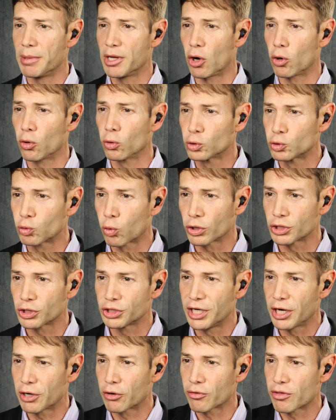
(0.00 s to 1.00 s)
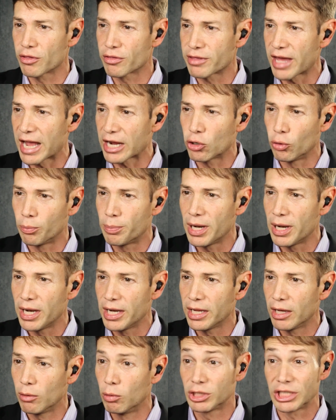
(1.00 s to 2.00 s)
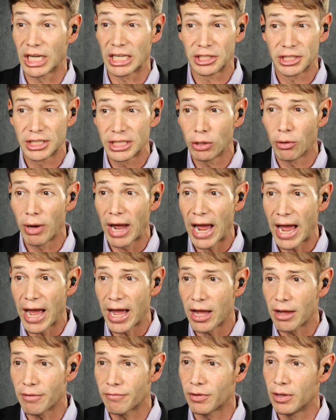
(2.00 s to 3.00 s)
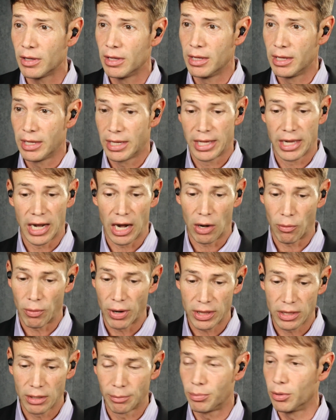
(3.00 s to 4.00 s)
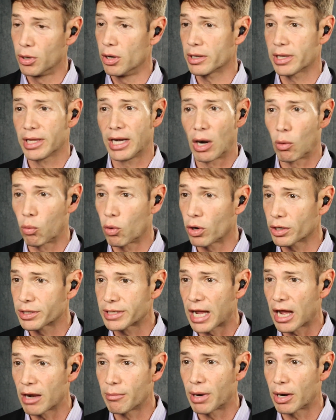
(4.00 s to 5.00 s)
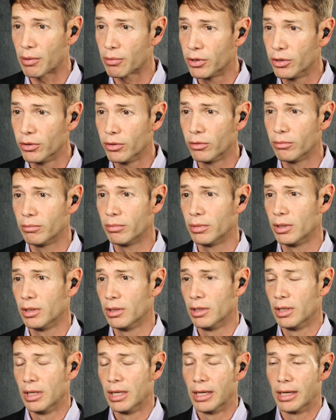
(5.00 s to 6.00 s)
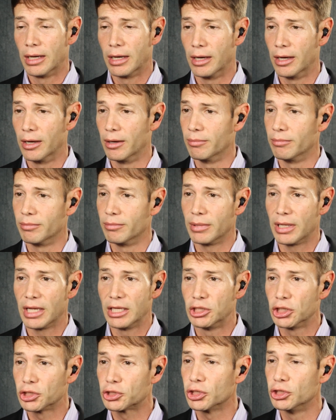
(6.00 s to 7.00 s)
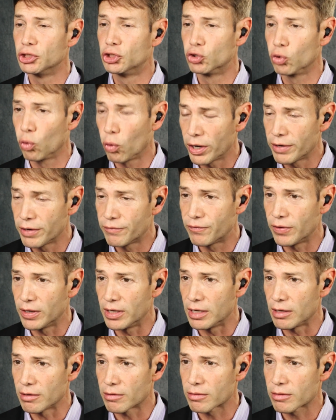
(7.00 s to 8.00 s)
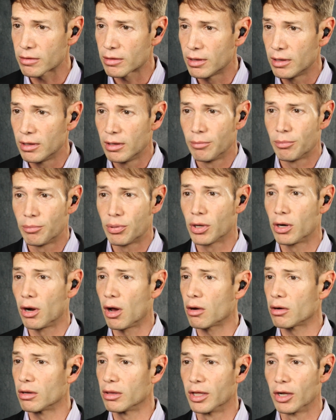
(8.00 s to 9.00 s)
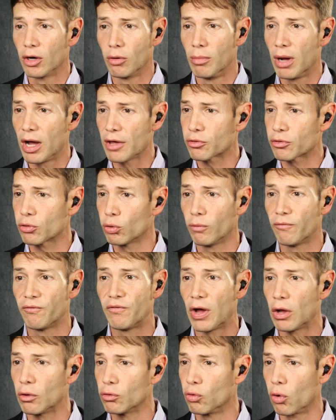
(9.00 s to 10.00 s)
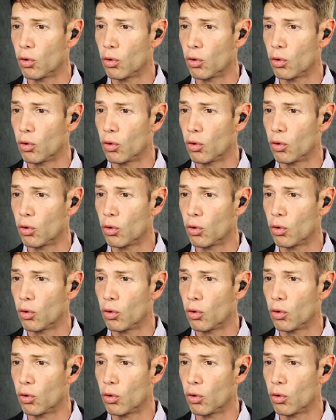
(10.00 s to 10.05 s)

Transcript: me Arnold Schwarzenegger's encyclopedia, which I still have. And I read the book and I worked out in my room and just enjoyed fitness. Put on a little muscle, felt